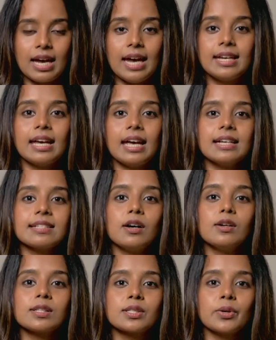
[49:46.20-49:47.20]
AKS
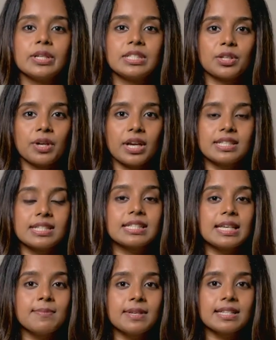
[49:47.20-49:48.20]
also integrates
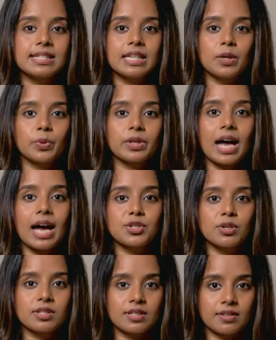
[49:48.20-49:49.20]
seamlessly with
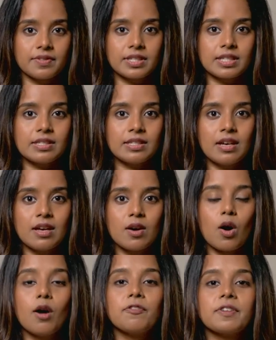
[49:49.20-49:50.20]
Azure services,
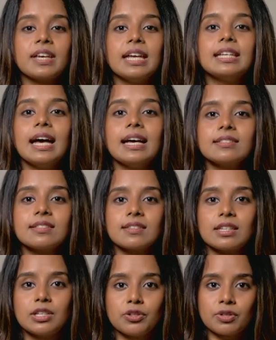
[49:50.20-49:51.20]
offering enhanced
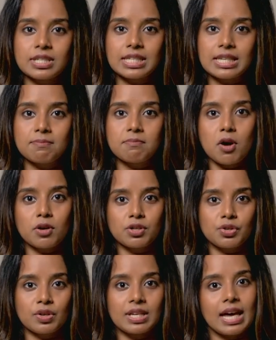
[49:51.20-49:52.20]
security,
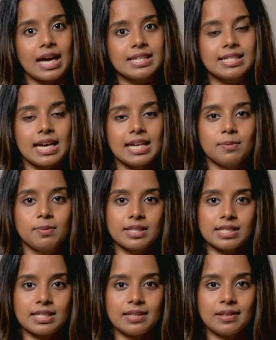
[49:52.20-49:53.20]
monitoring, and
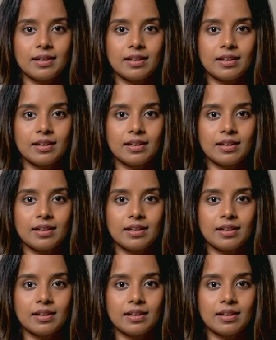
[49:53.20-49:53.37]
scalability.